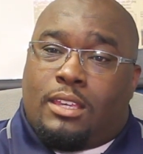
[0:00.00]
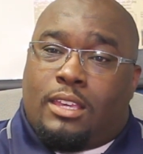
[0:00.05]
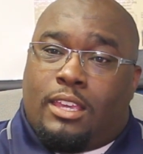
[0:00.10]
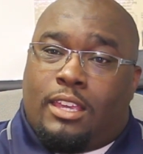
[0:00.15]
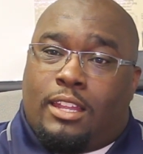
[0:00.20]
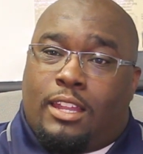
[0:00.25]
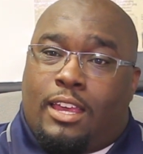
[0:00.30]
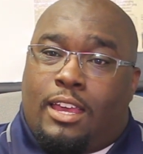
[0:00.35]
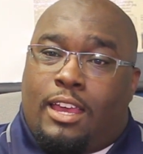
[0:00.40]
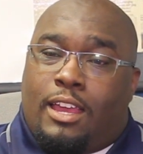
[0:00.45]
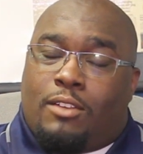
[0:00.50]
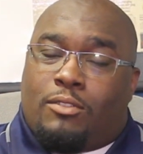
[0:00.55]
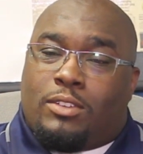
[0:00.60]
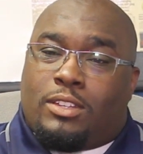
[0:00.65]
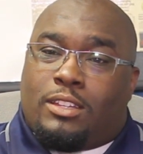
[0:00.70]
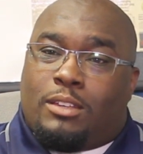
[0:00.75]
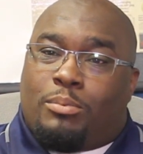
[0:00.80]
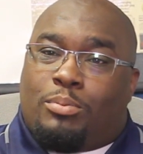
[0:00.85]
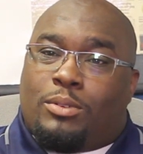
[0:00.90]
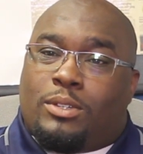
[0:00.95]
and I
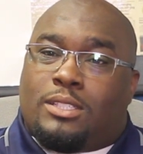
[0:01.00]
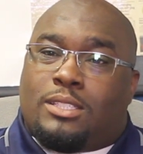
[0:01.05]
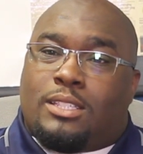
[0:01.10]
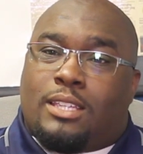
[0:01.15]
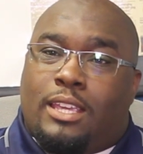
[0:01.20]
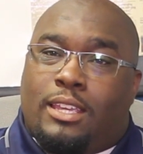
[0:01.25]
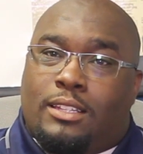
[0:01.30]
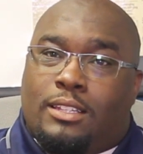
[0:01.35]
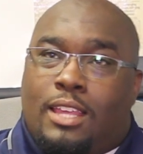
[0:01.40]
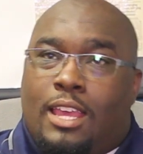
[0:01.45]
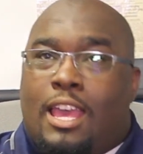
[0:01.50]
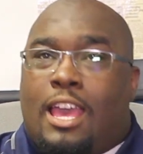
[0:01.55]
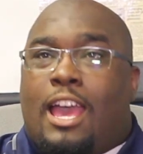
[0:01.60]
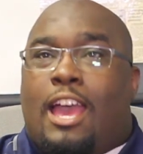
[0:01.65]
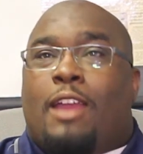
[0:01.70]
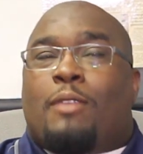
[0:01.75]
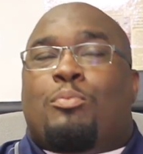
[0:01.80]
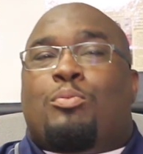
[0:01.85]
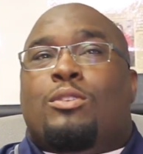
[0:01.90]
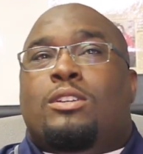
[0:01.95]
really appreciate
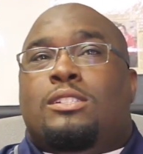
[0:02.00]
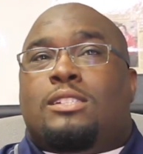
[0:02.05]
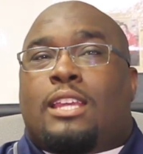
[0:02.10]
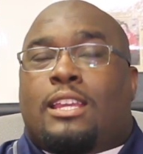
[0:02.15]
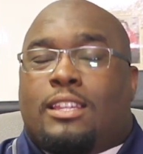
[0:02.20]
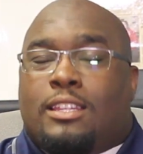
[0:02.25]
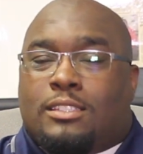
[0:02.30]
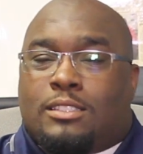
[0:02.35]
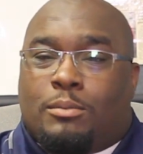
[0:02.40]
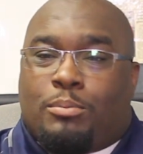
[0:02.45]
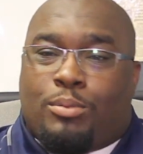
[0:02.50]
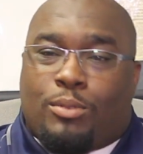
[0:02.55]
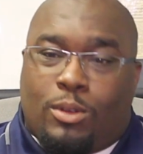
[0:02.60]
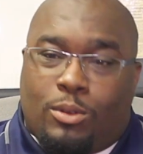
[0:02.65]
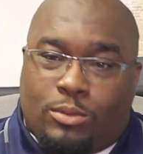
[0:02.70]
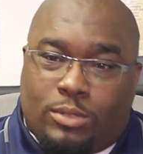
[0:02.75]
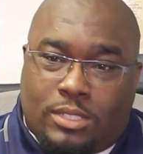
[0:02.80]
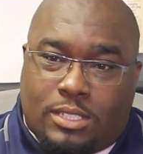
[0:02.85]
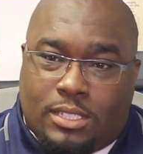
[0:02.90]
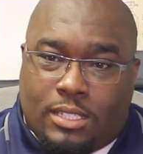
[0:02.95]
his
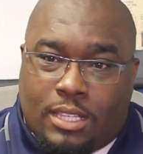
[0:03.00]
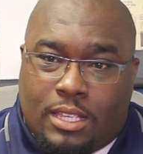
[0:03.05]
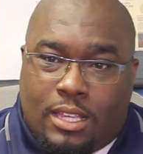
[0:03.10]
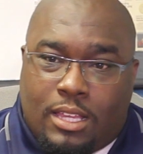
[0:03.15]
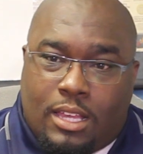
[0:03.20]
approach.